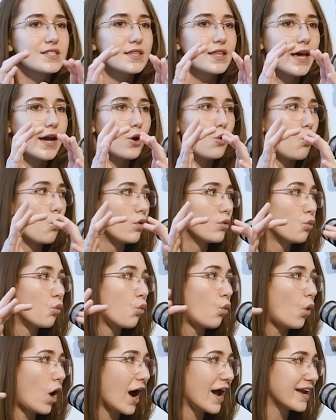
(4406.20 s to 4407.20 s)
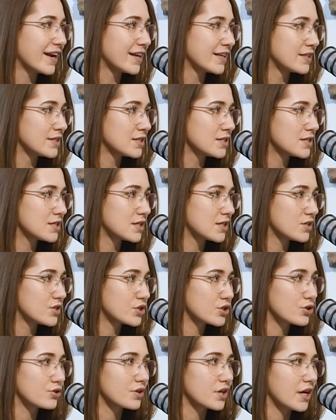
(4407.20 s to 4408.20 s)
like widens the
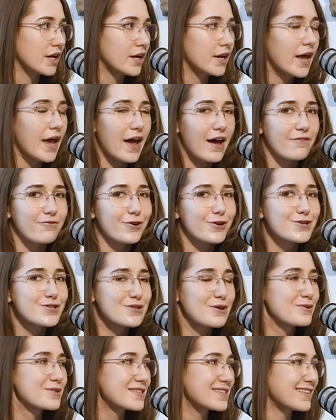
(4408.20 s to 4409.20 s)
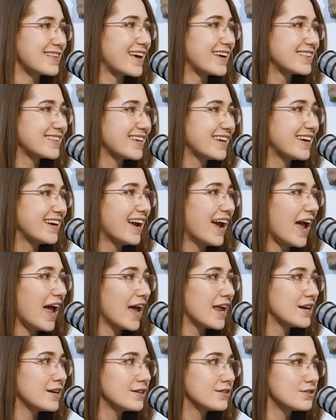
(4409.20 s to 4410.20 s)
screen ever so slightly,
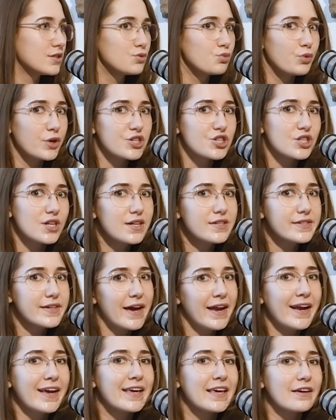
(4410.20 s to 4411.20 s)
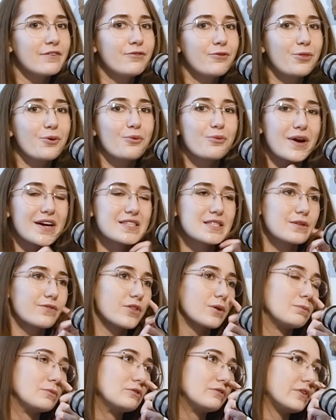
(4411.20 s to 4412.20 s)
and which does kind of give the rest of
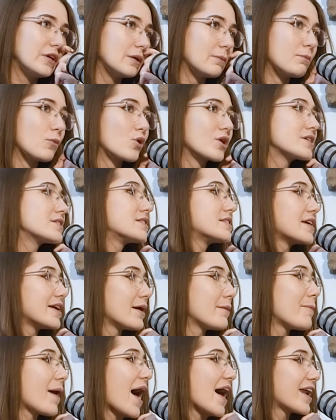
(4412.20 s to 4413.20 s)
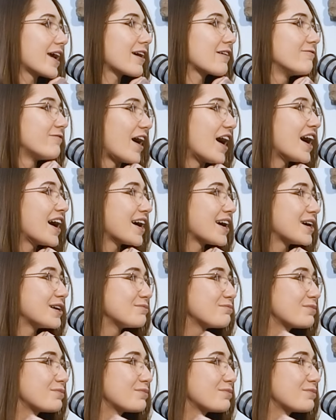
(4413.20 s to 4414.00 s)
the movie a more cinematic vibe.